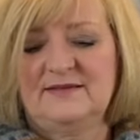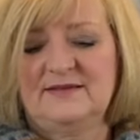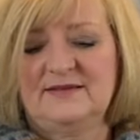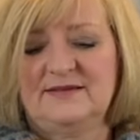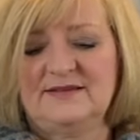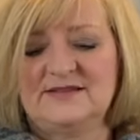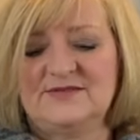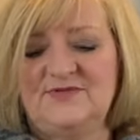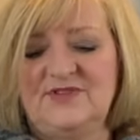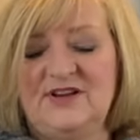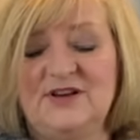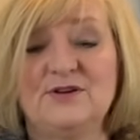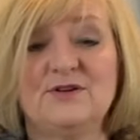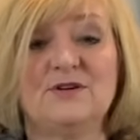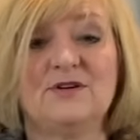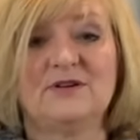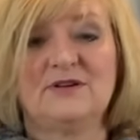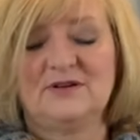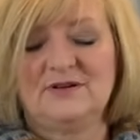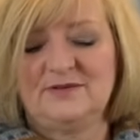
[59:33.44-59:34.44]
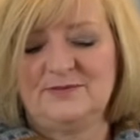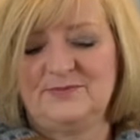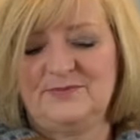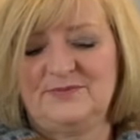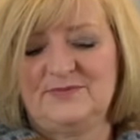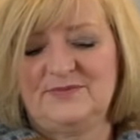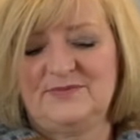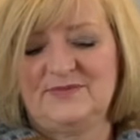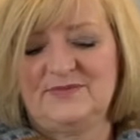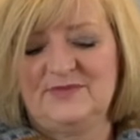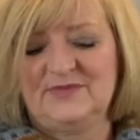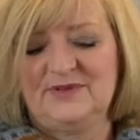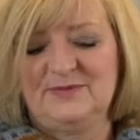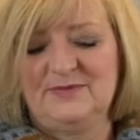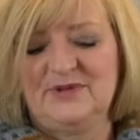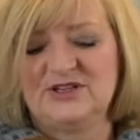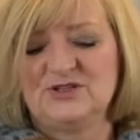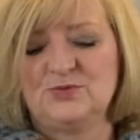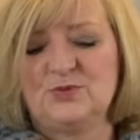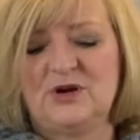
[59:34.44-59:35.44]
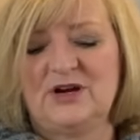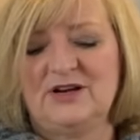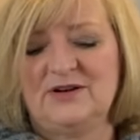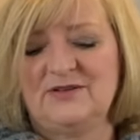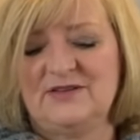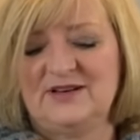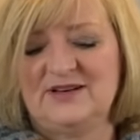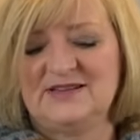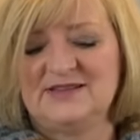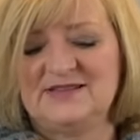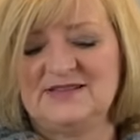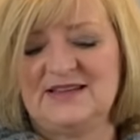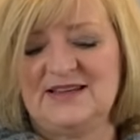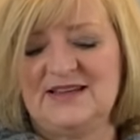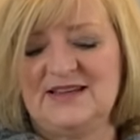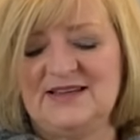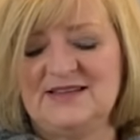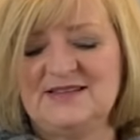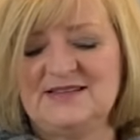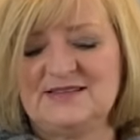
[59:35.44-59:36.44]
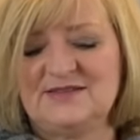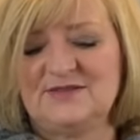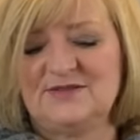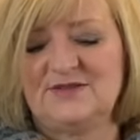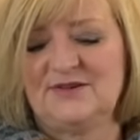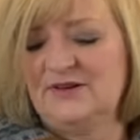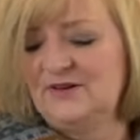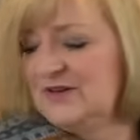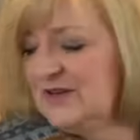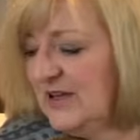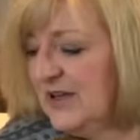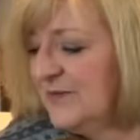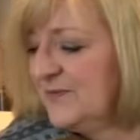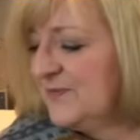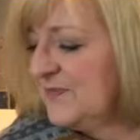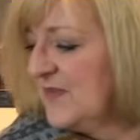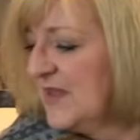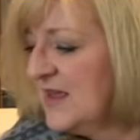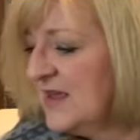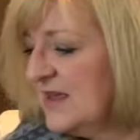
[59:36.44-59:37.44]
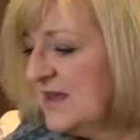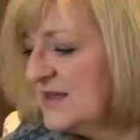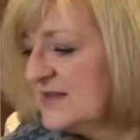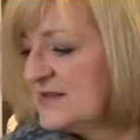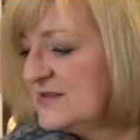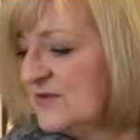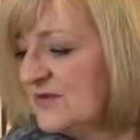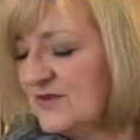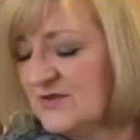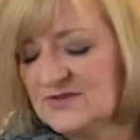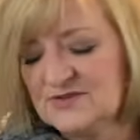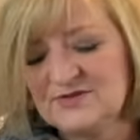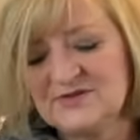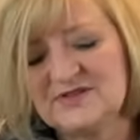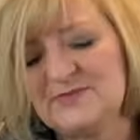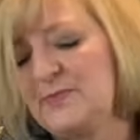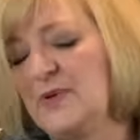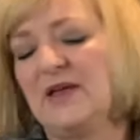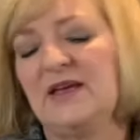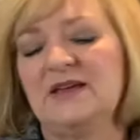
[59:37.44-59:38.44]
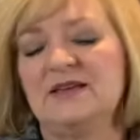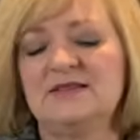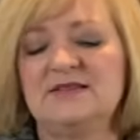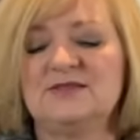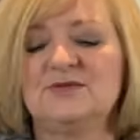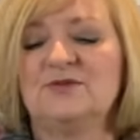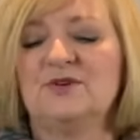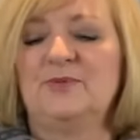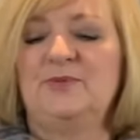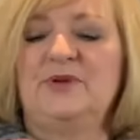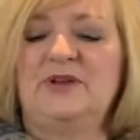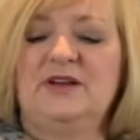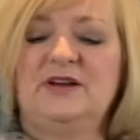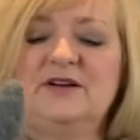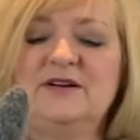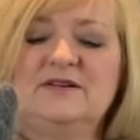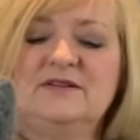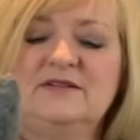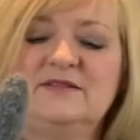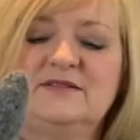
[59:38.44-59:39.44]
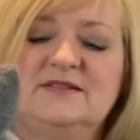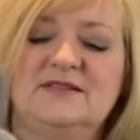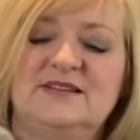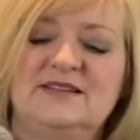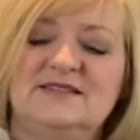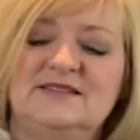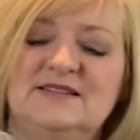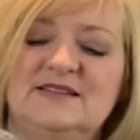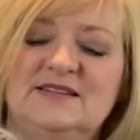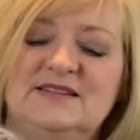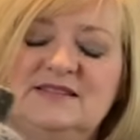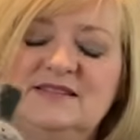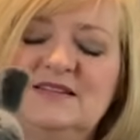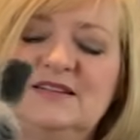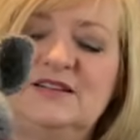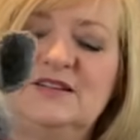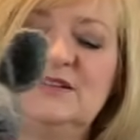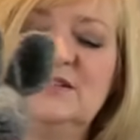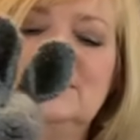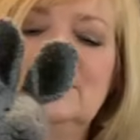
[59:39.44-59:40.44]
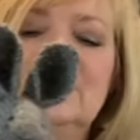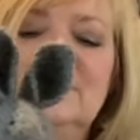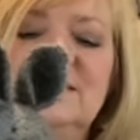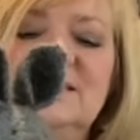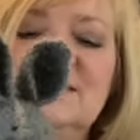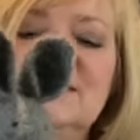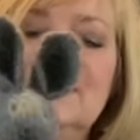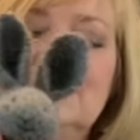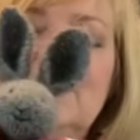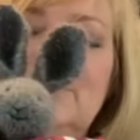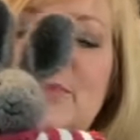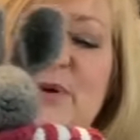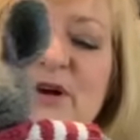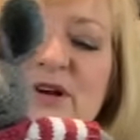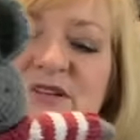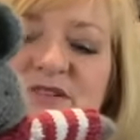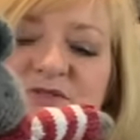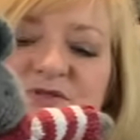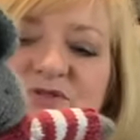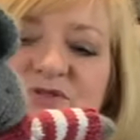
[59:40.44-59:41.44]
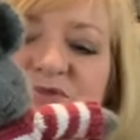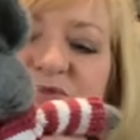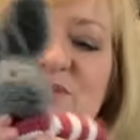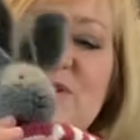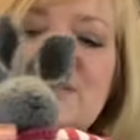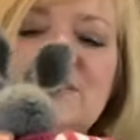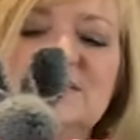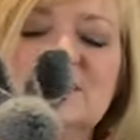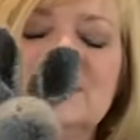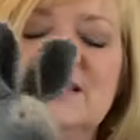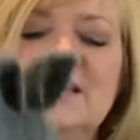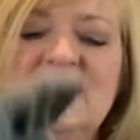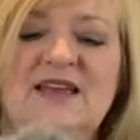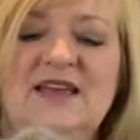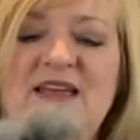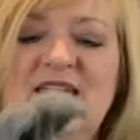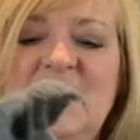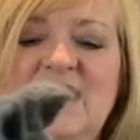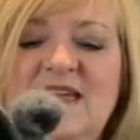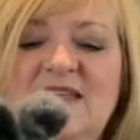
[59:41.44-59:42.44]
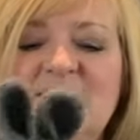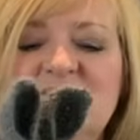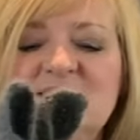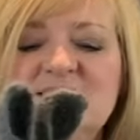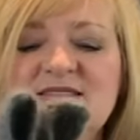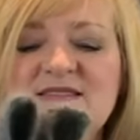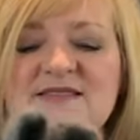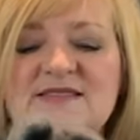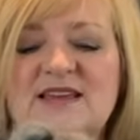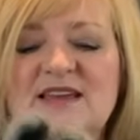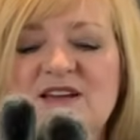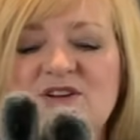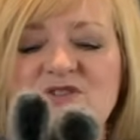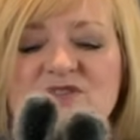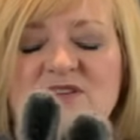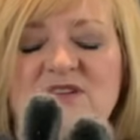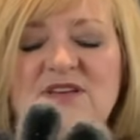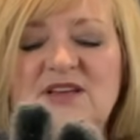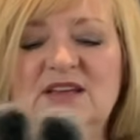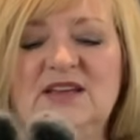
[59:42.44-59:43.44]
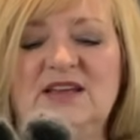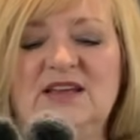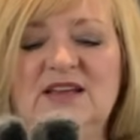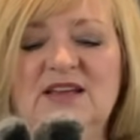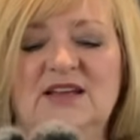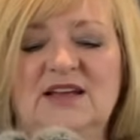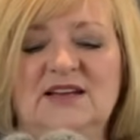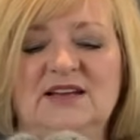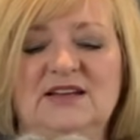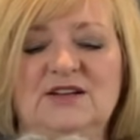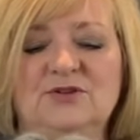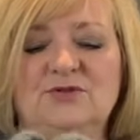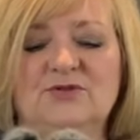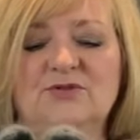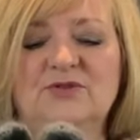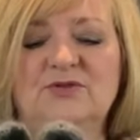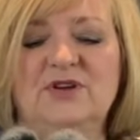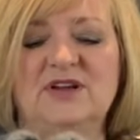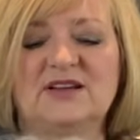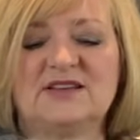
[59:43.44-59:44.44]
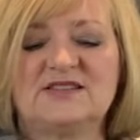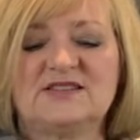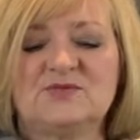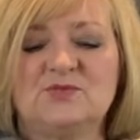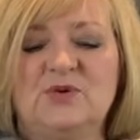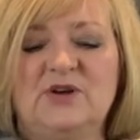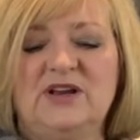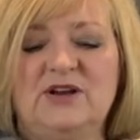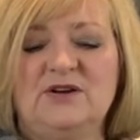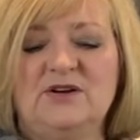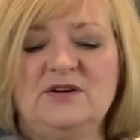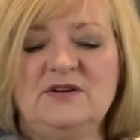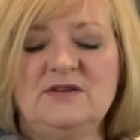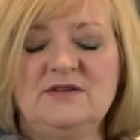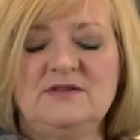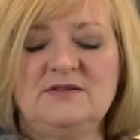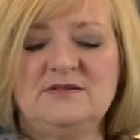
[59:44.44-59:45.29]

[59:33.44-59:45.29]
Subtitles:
His feet are much wider than his legs. Okay. So those are his pants. Sorry, Pierre. He's in his little boxer shorts. And this is actually a little crew neck sweater,